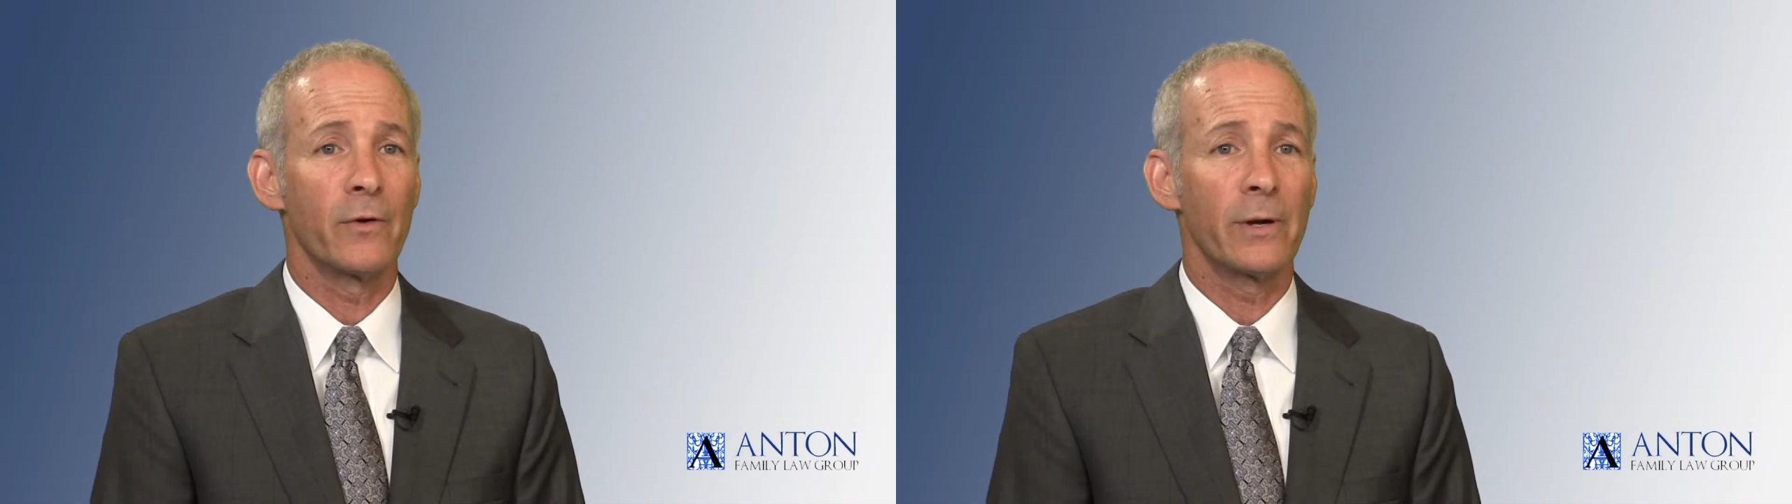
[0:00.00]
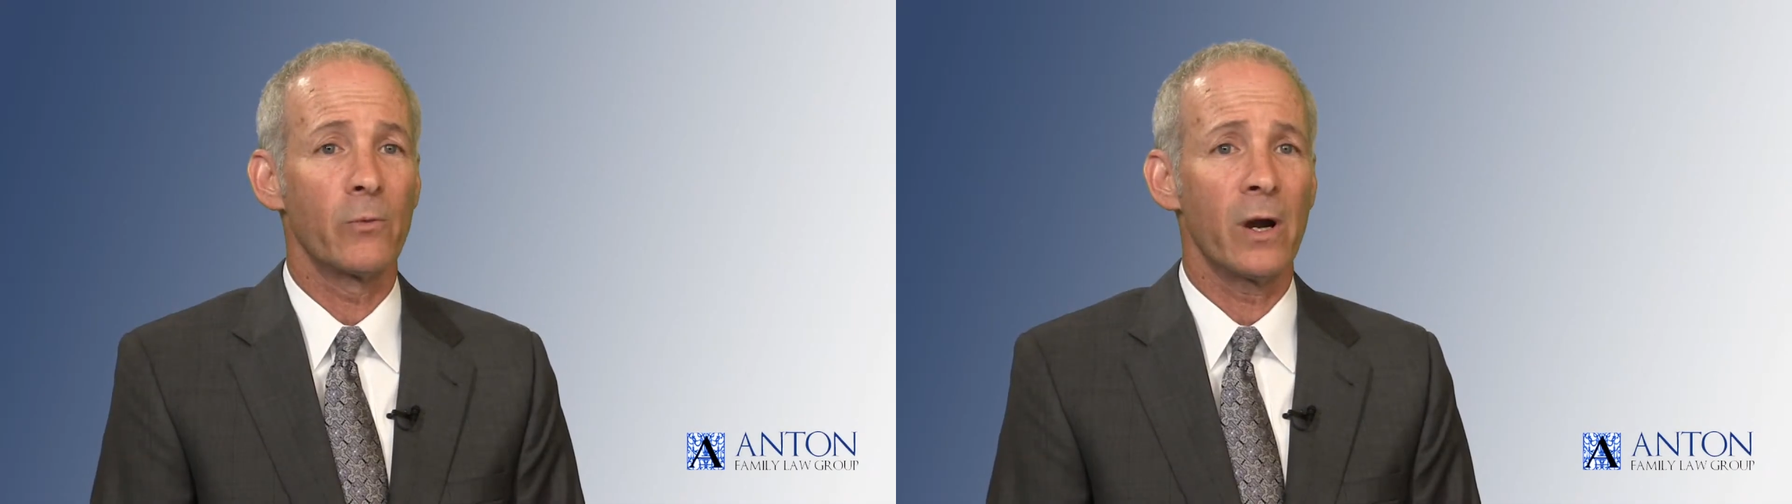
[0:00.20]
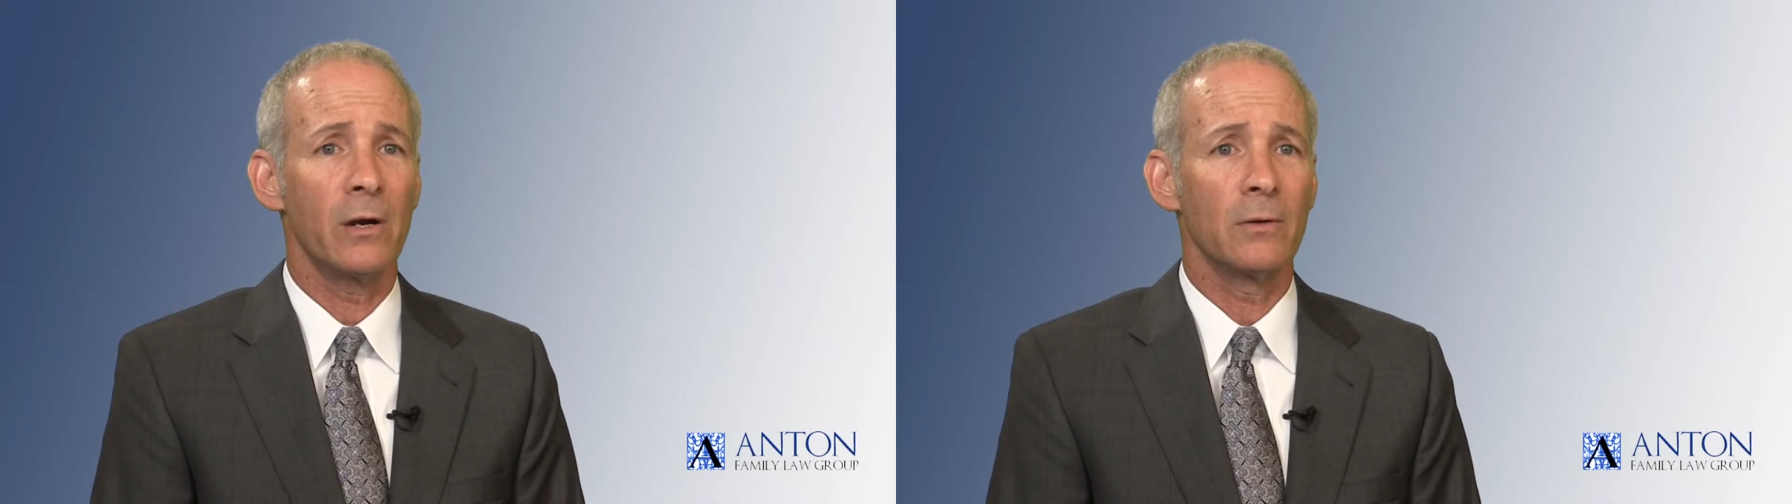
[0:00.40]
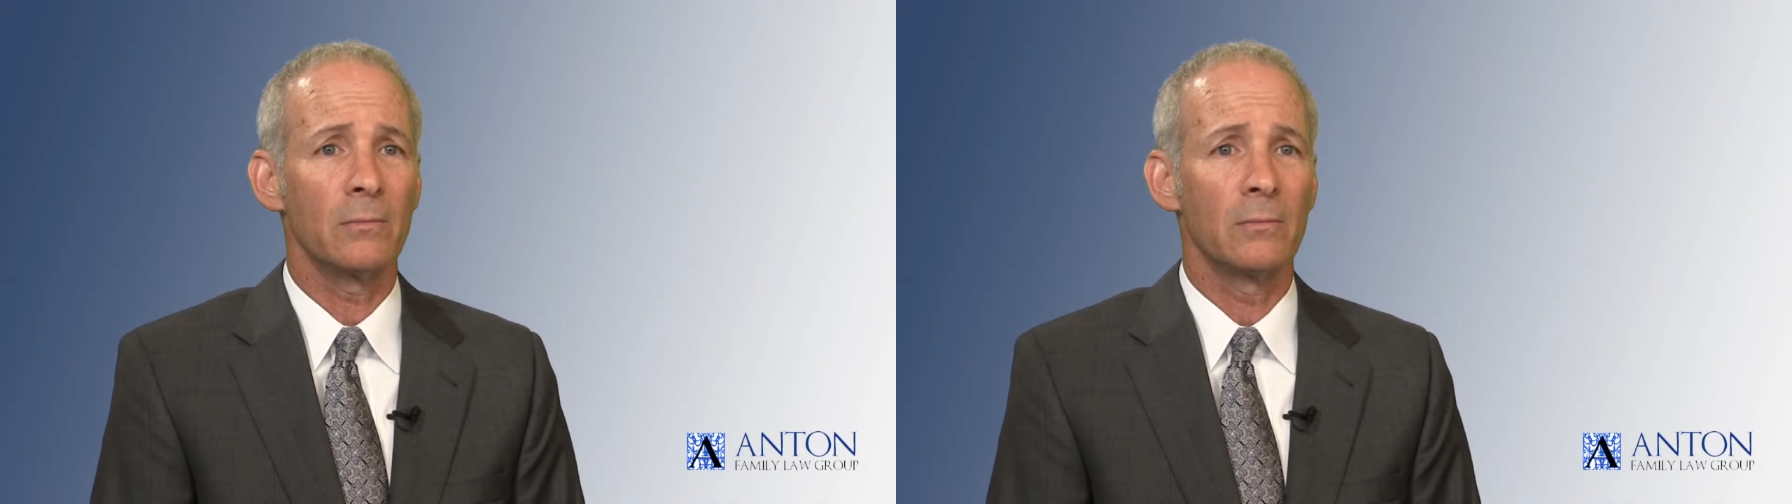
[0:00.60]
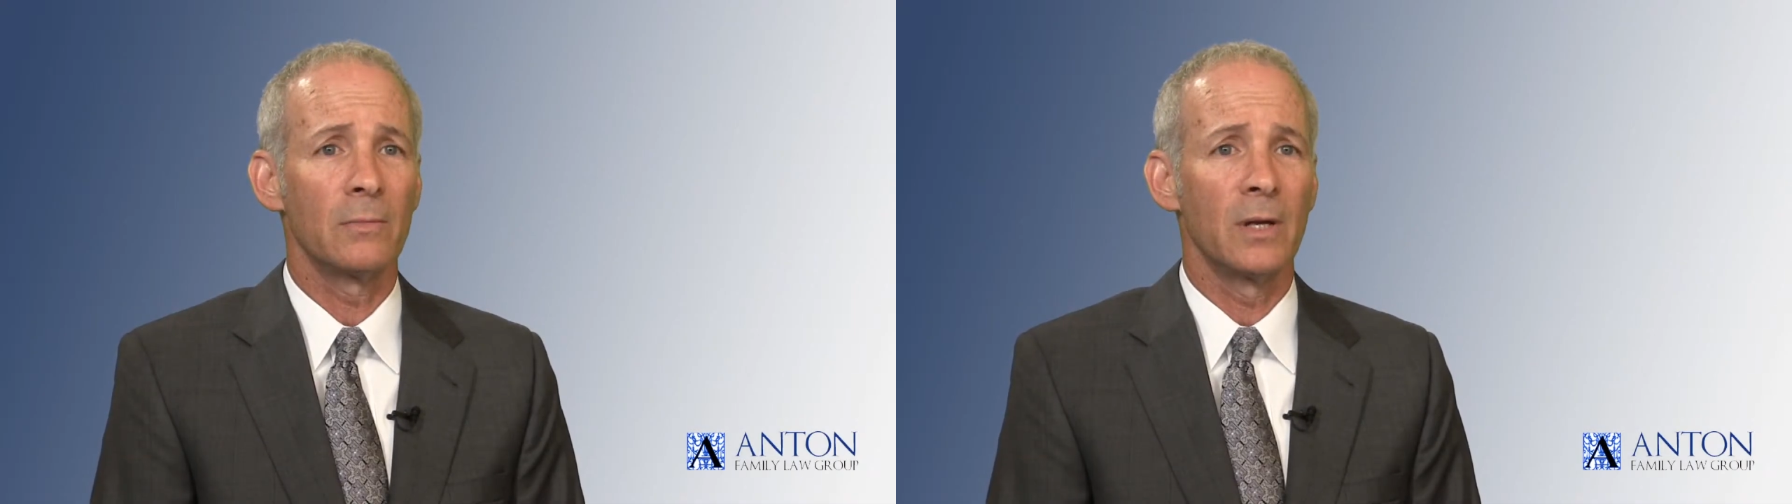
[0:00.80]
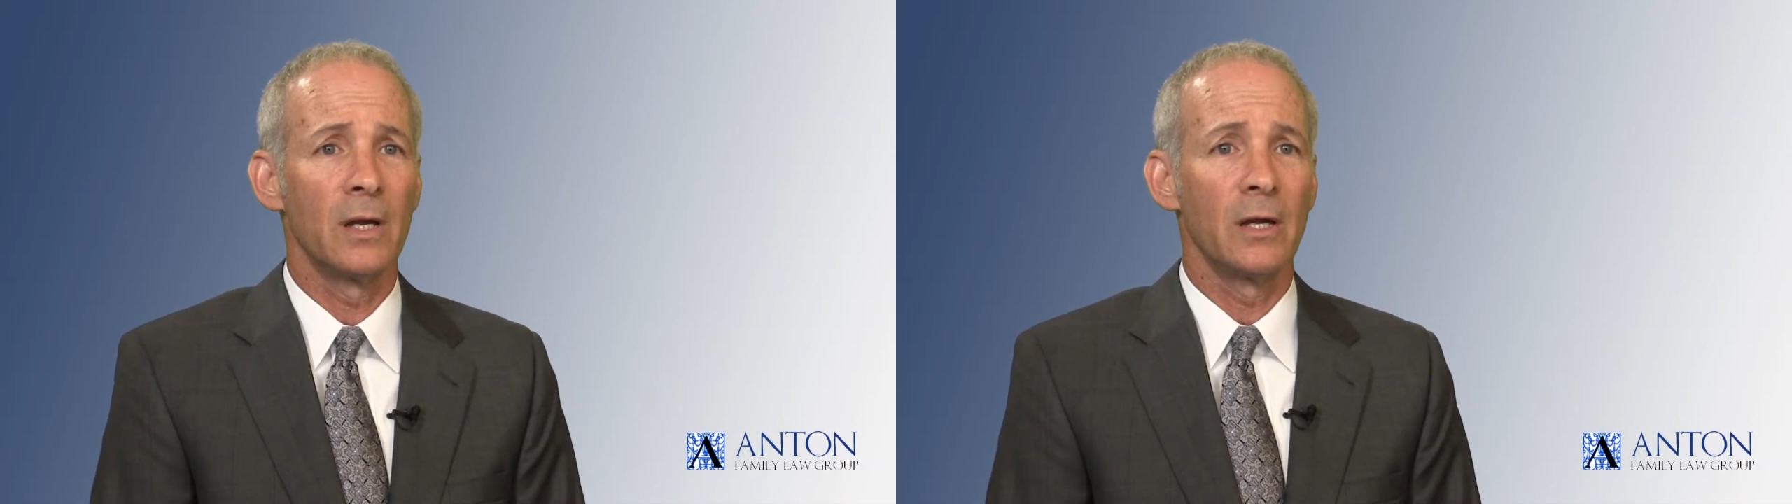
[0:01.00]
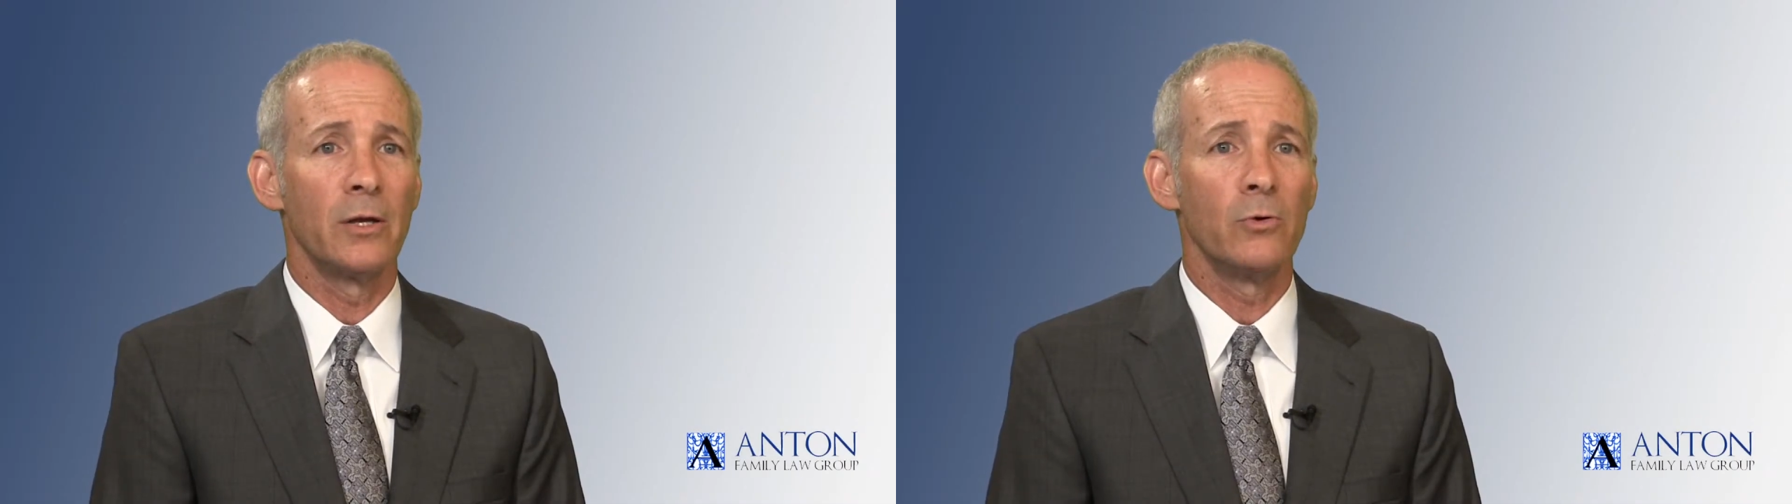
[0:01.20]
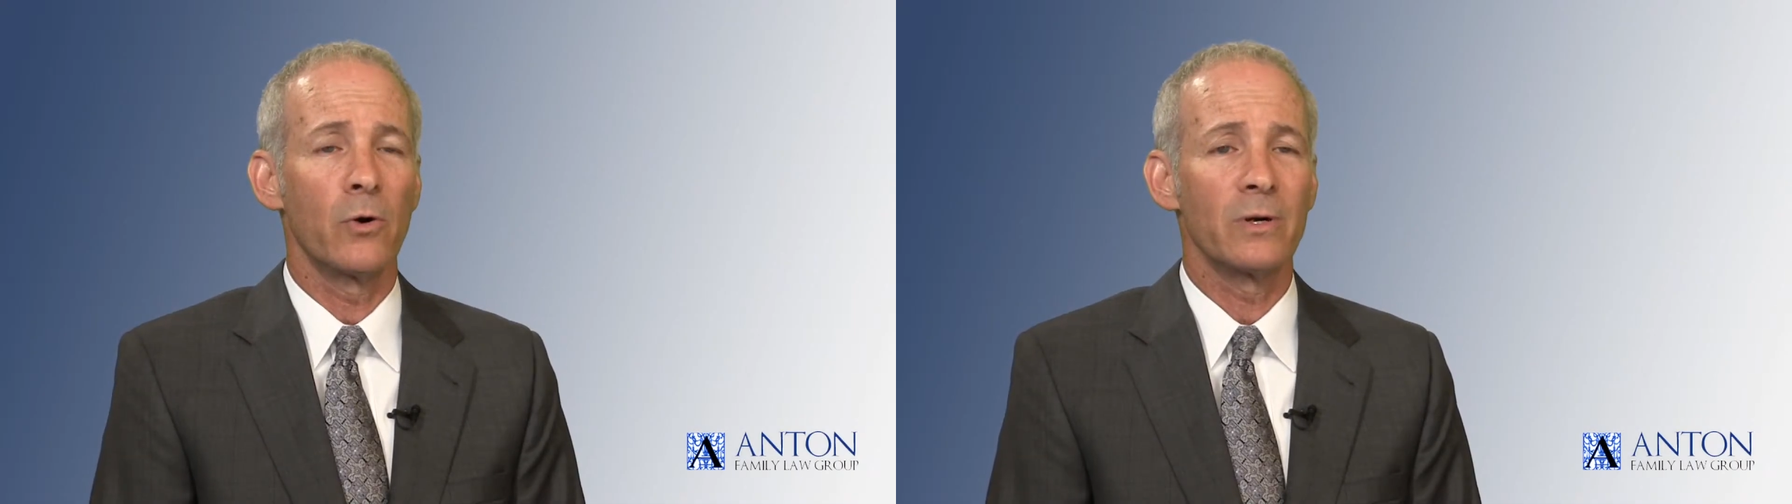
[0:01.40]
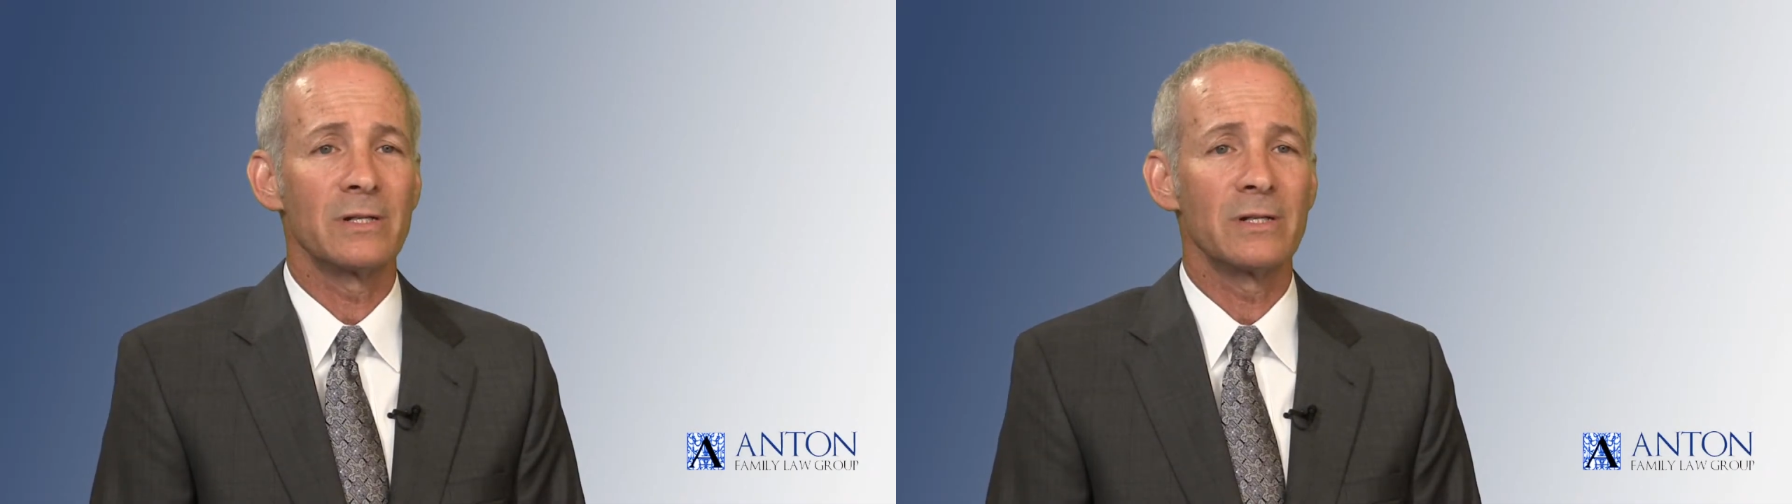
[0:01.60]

very rare. You are